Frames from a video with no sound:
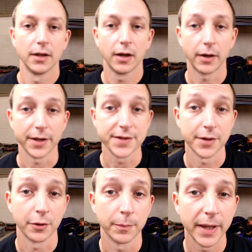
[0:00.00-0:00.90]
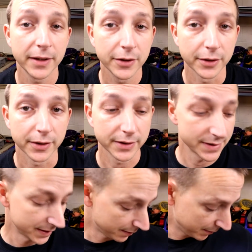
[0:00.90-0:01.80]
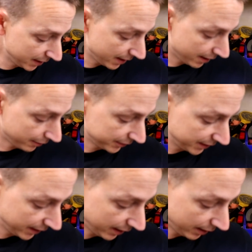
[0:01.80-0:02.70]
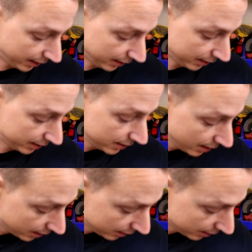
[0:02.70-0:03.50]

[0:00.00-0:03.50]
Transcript: Alright, so Banggood sent me out a...